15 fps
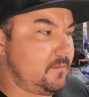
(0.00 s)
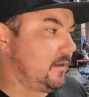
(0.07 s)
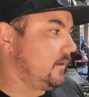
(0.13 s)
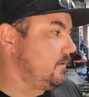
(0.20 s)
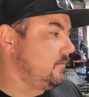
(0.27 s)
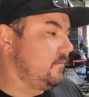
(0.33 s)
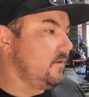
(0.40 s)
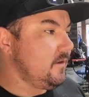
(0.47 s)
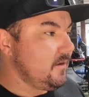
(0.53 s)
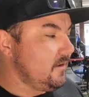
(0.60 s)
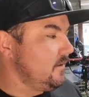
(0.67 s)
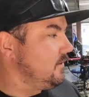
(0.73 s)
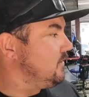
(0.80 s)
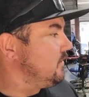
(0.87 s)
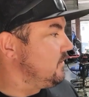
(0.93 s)
like,
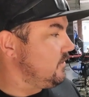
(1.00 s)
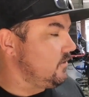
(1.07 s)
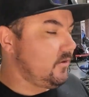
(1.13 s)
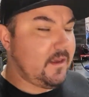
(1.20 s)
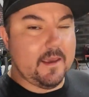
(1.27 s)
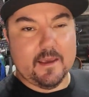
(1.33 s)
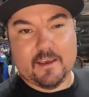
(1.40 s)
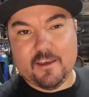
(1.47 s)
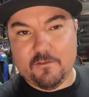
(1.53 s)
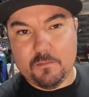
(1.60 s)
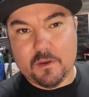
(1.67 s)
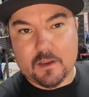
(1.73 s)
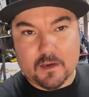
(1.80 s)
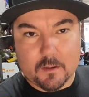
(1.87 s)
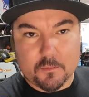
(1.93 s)
you can't give
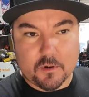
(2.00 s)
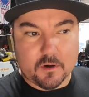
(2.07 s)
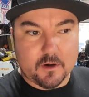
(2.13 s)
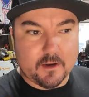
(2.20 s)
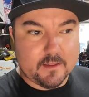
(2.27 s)
me a number